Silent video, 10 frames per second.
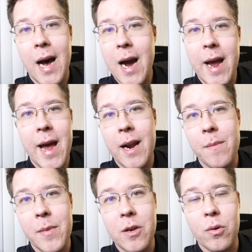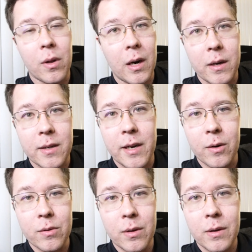I hadn't been to a lot of
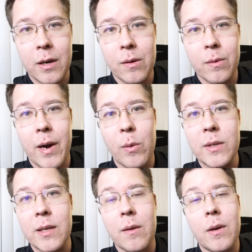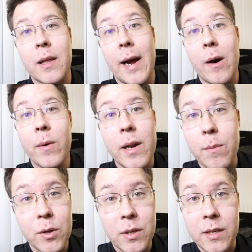casinos, let alone I wasn't allowed in
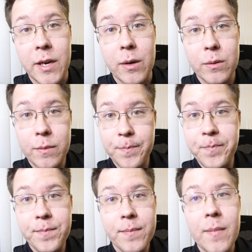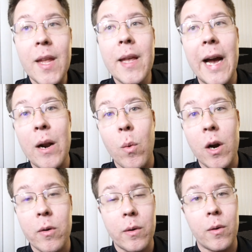most casinos. Had to
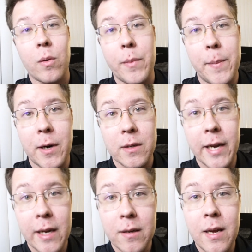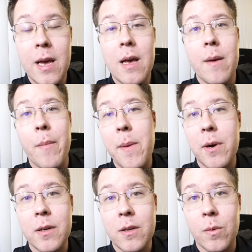walk around and hold my parents' hands. My
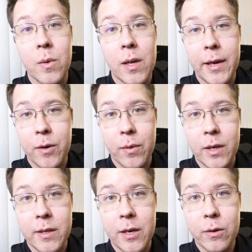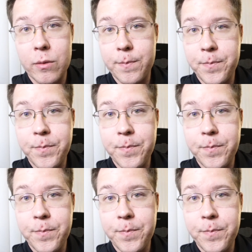parents don't really like going to casinos.